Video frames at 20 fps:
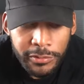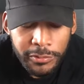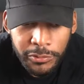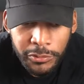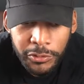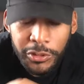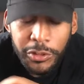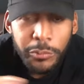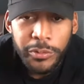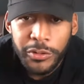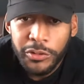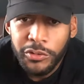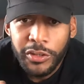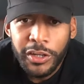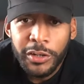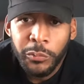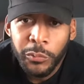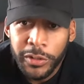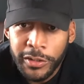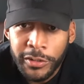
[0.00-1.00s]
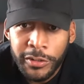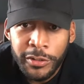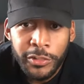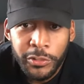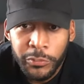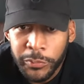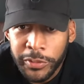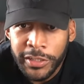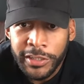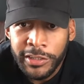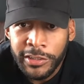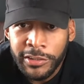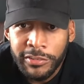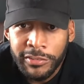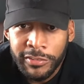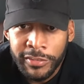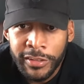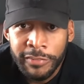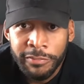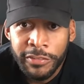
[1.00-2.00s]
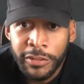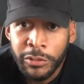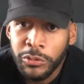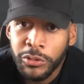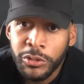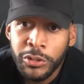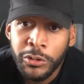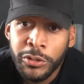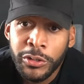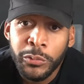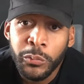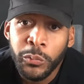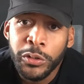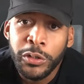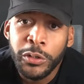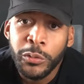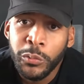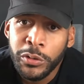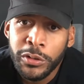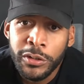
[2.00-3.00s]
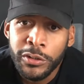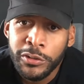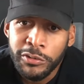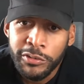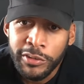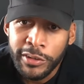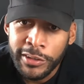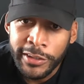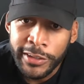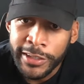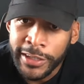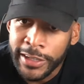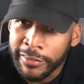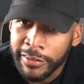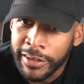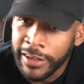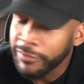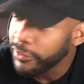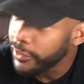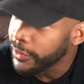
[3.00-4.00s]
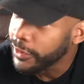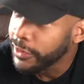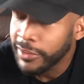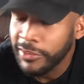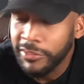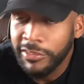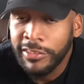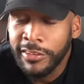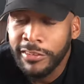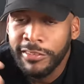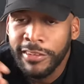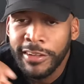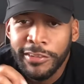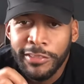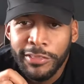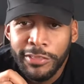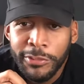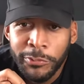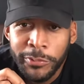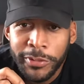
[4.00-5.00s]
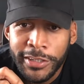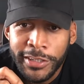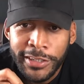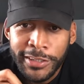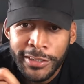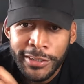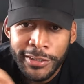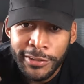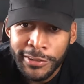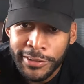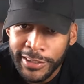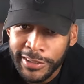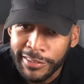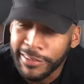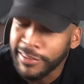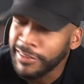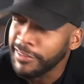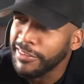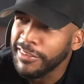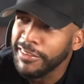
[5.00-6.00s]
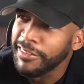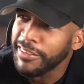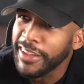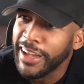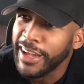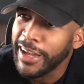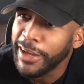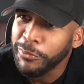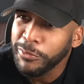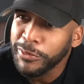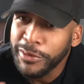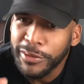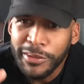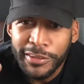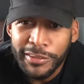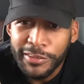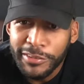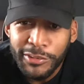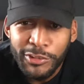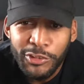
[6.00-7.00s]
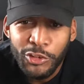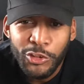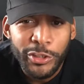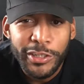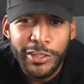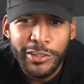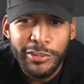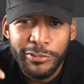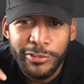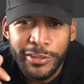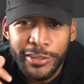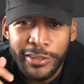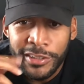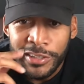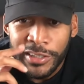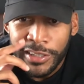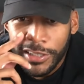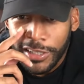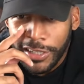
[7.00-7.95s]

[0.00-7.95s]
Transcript: you know, when you start working on 3D stuff, then when you go in the real world, you start looking at everything that looks like 3D to you. Like, is the sky real? Are these trees real?